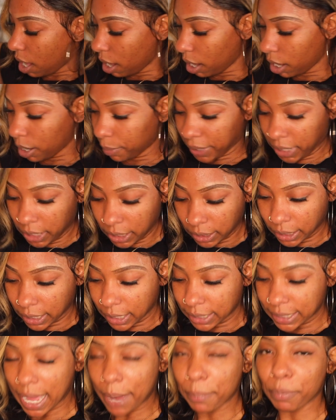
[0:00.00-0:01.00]

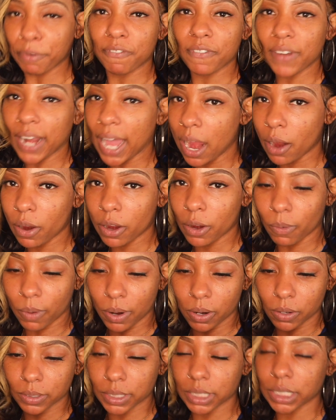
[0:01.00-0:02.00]
Anything type of flower,
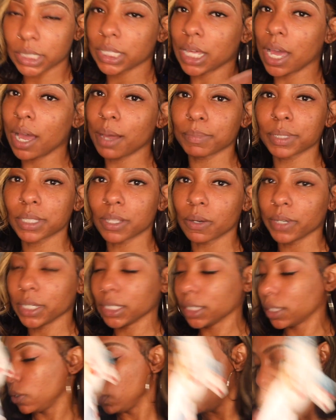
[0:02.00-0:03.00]
roses, I'm so
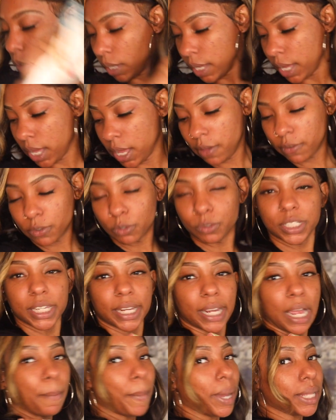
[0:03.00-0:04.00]
into. You check
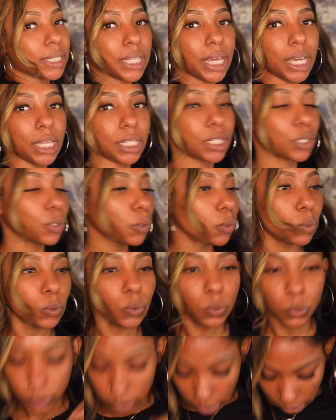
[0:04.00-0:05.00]
out my
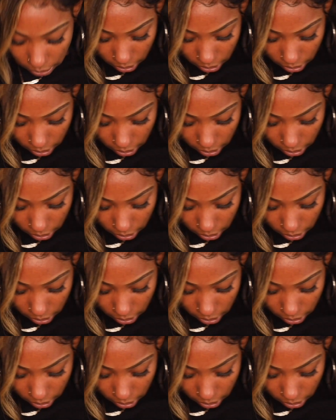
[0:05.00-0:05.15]
tattoos,